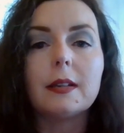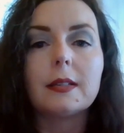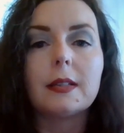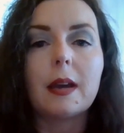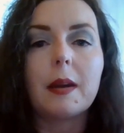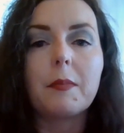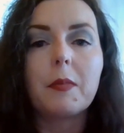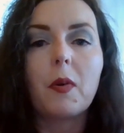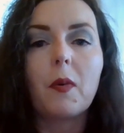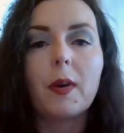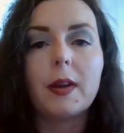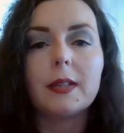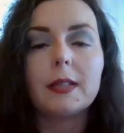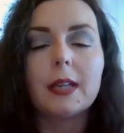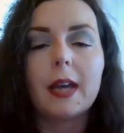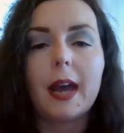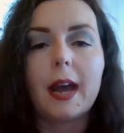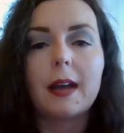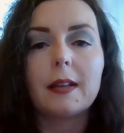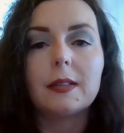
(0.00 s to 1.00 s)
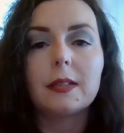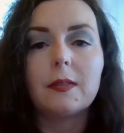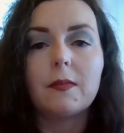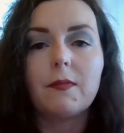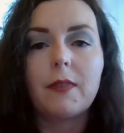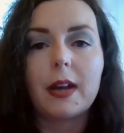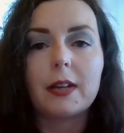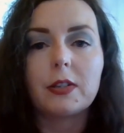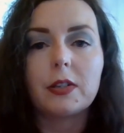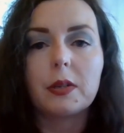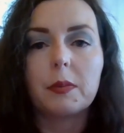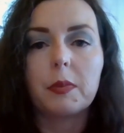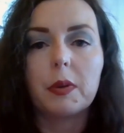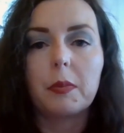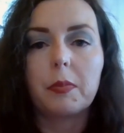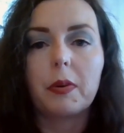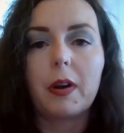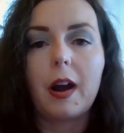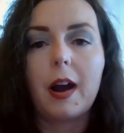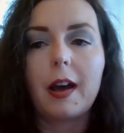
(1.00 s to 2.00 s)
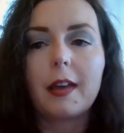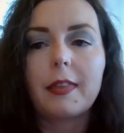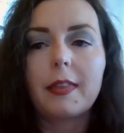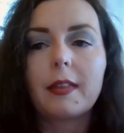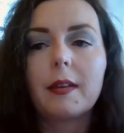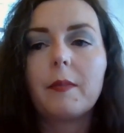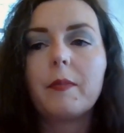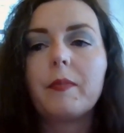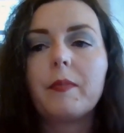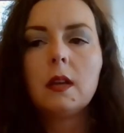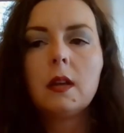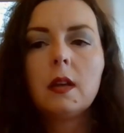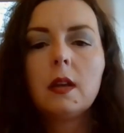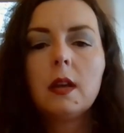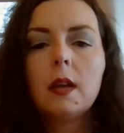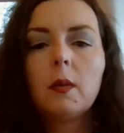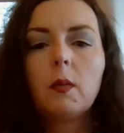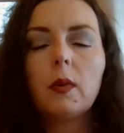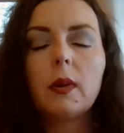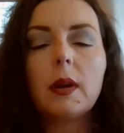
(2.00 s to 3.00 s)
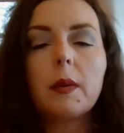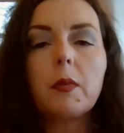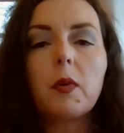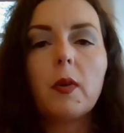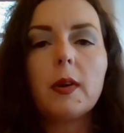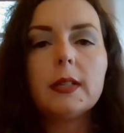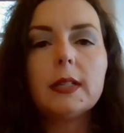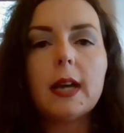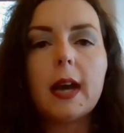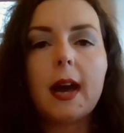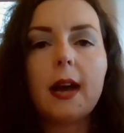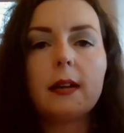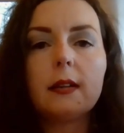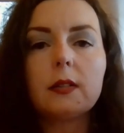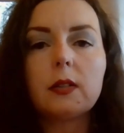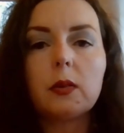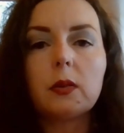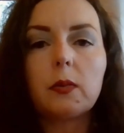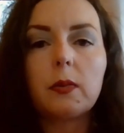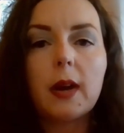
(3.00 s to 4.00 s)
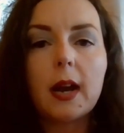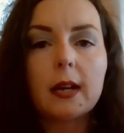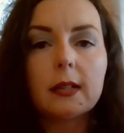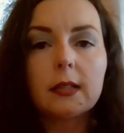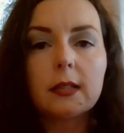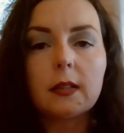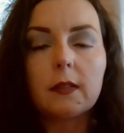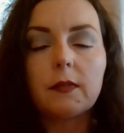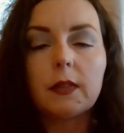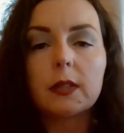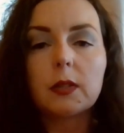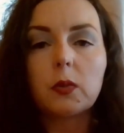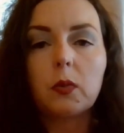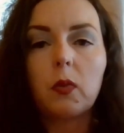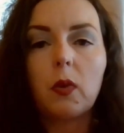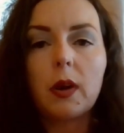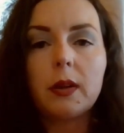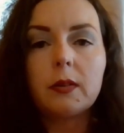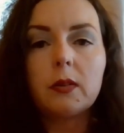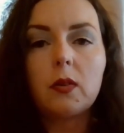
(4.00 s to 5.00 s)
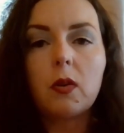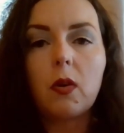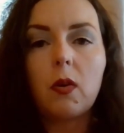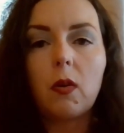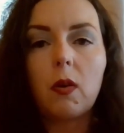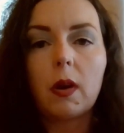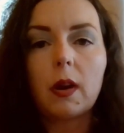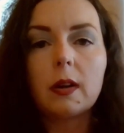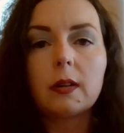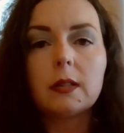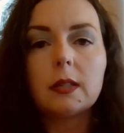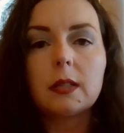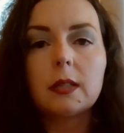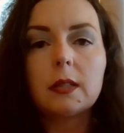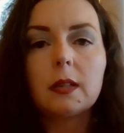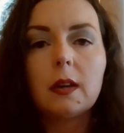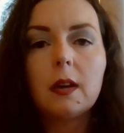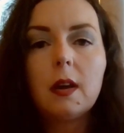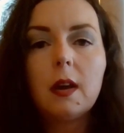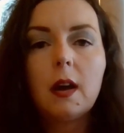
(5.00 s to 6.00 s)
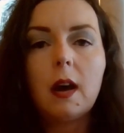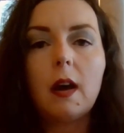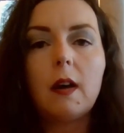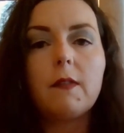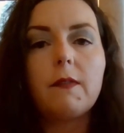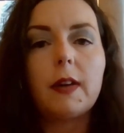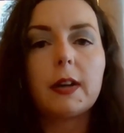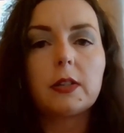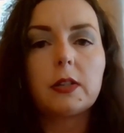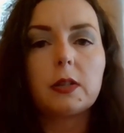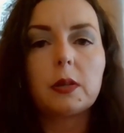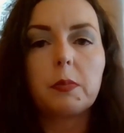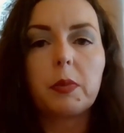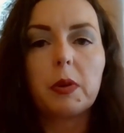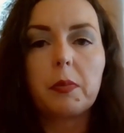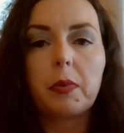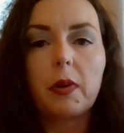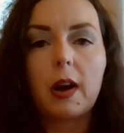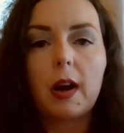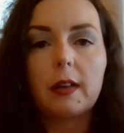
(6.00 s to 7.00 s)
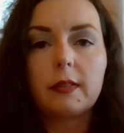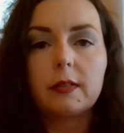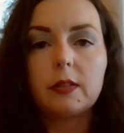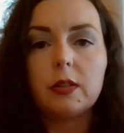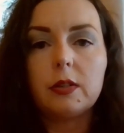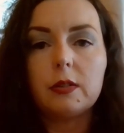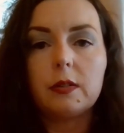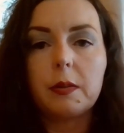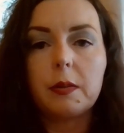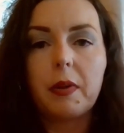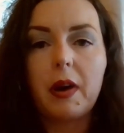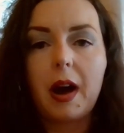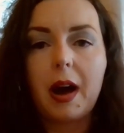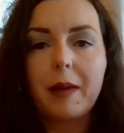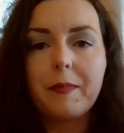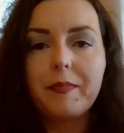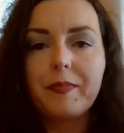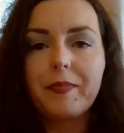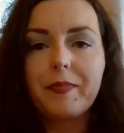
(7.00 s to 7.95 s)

is I'm going to add some vegetable broth. What I'm going to add is the rest of this one quart of vegetable broth to the pot.